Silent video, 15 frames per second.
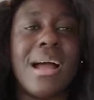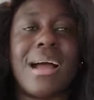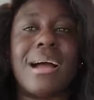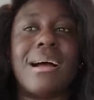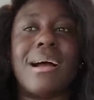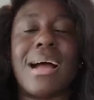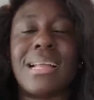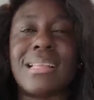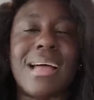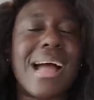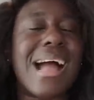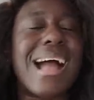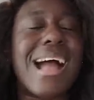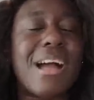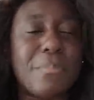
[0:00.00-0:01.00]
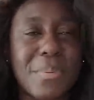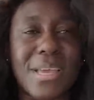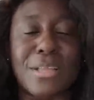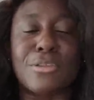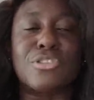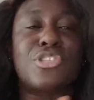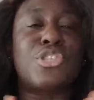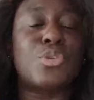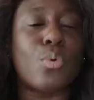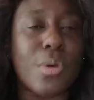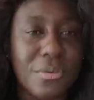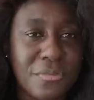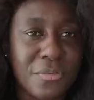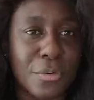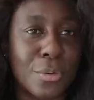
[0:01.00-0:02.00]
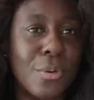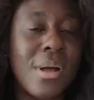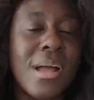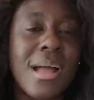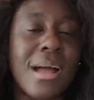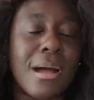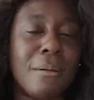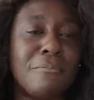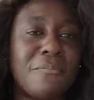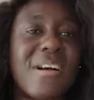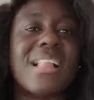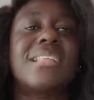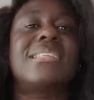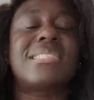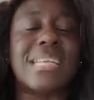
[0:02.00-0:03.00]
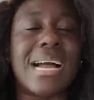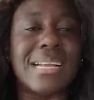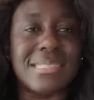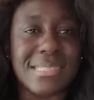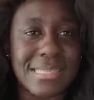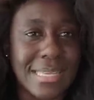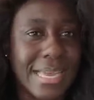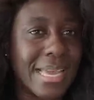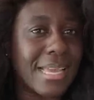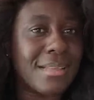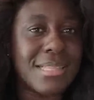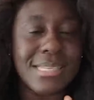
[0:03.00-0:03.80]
uh, and a happy and a joyful um, Valentine's Day.